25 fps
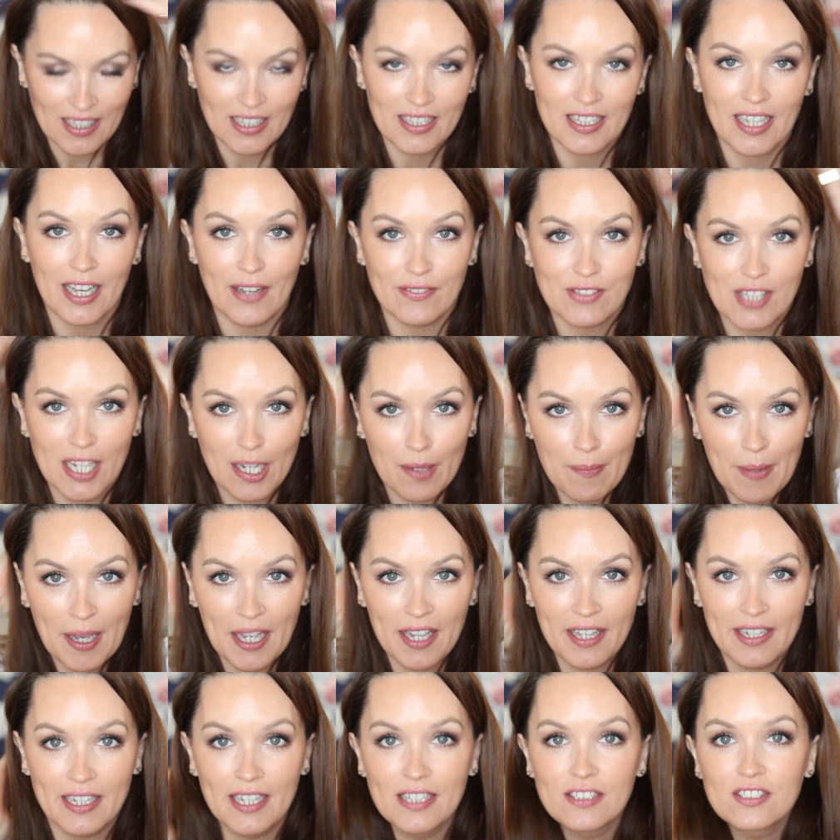Okay, I've taken my
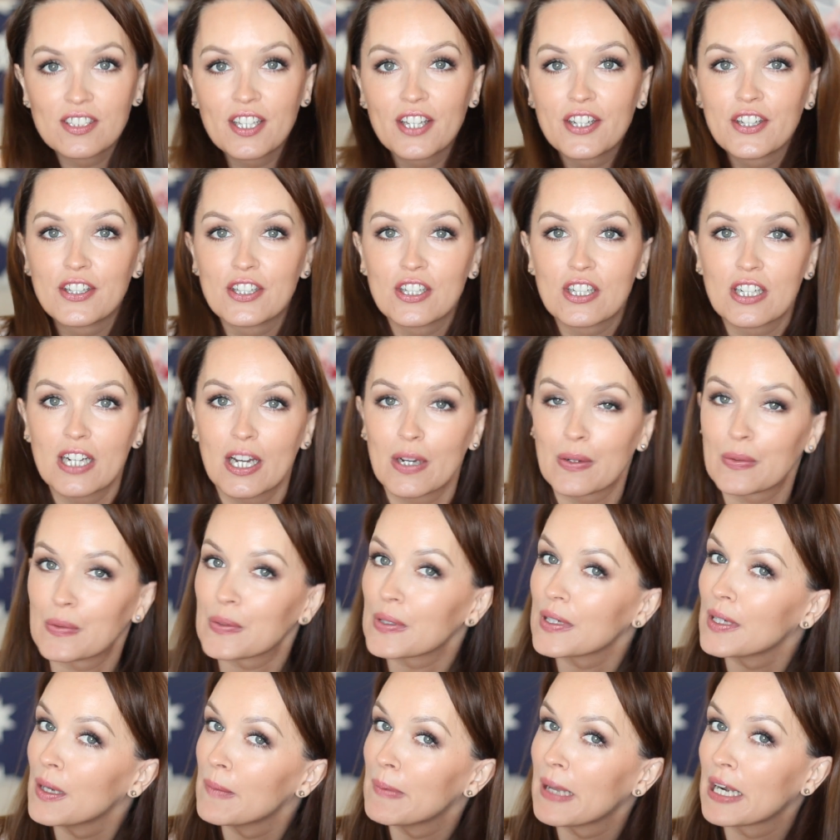hair down so I don't look like
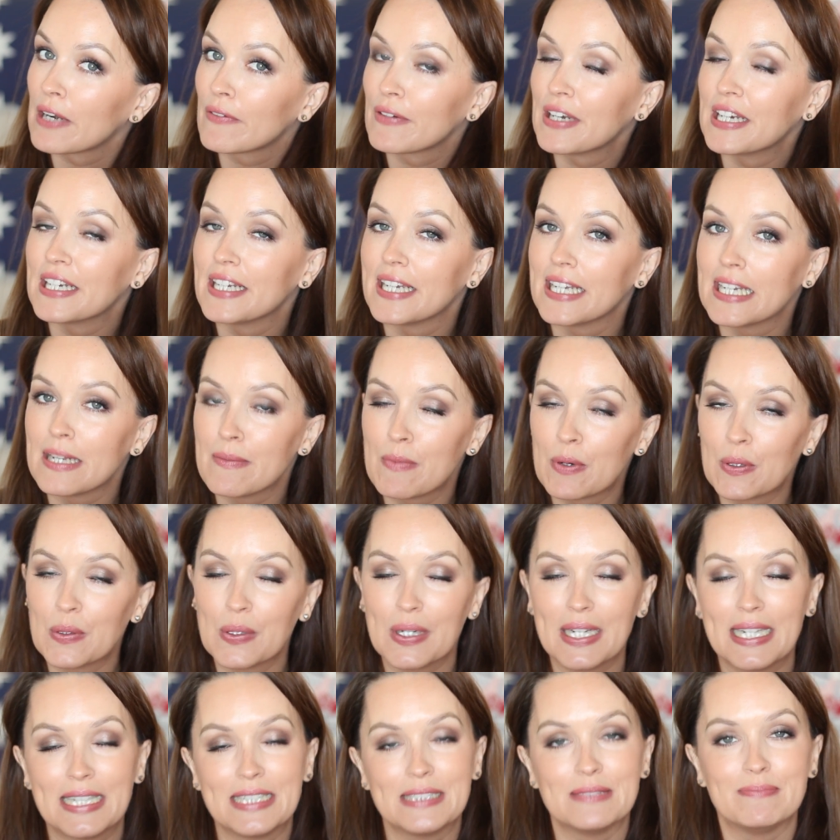a ballerina
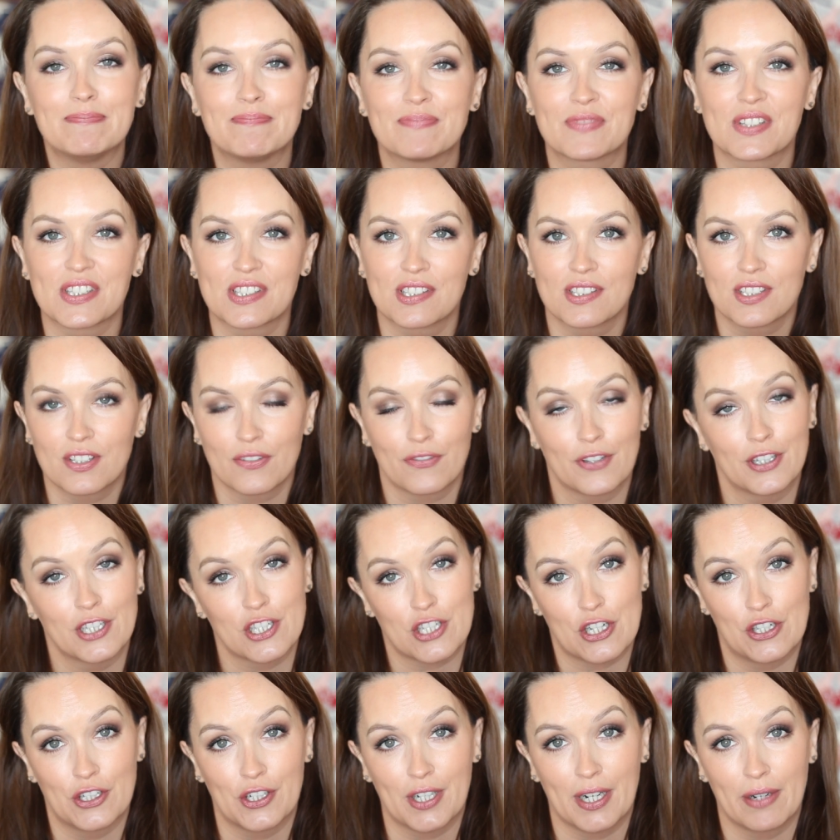anymore. This is the
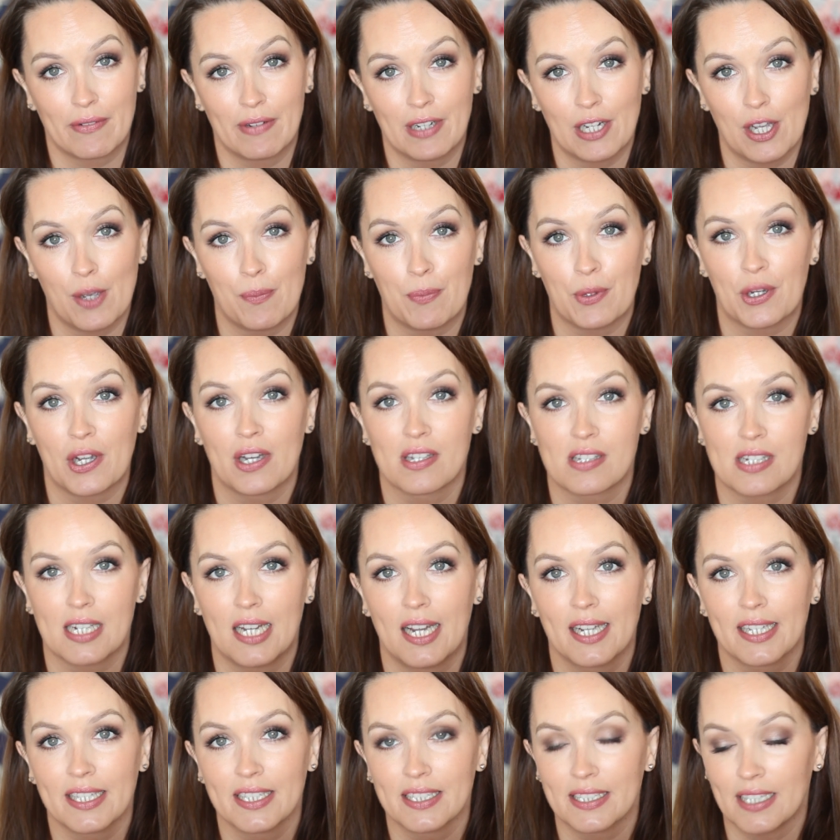finished look. I really hope you guys
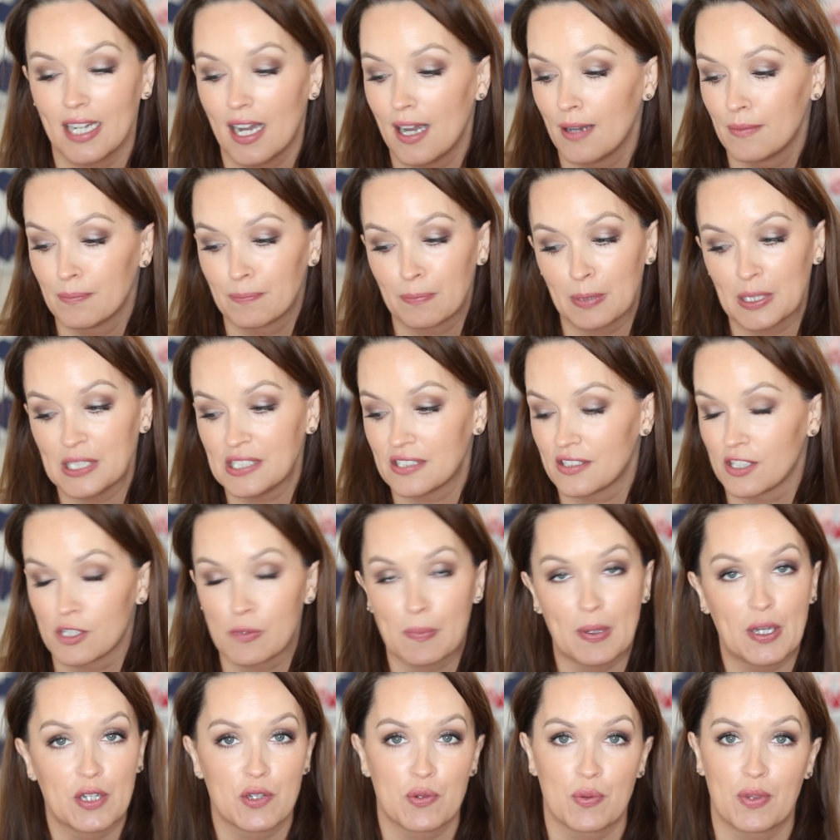like it. I'm pleased this
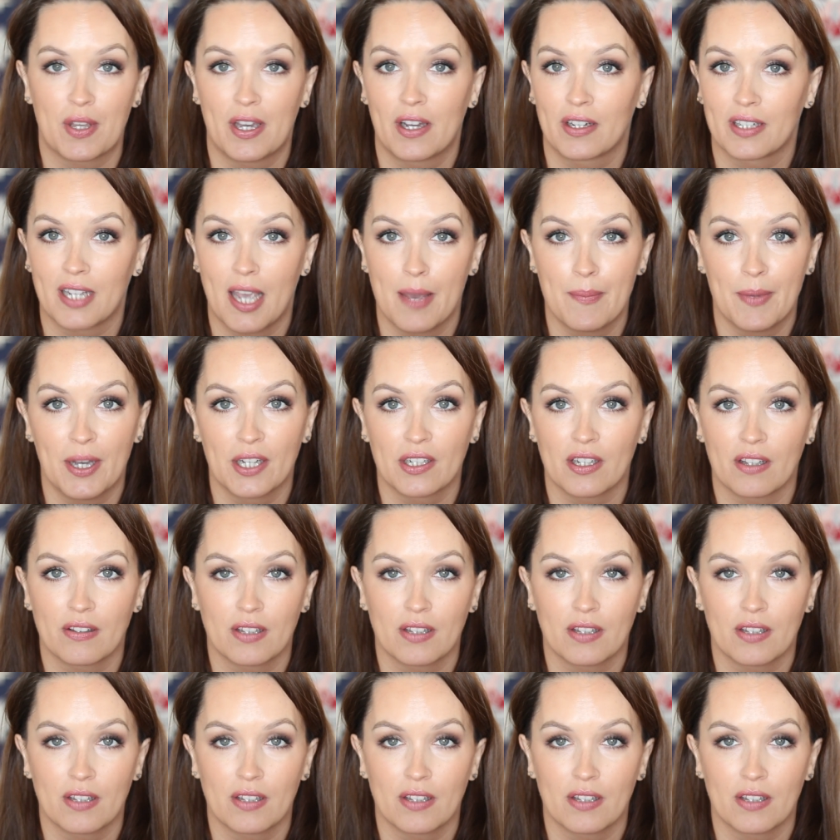punch with how it came out.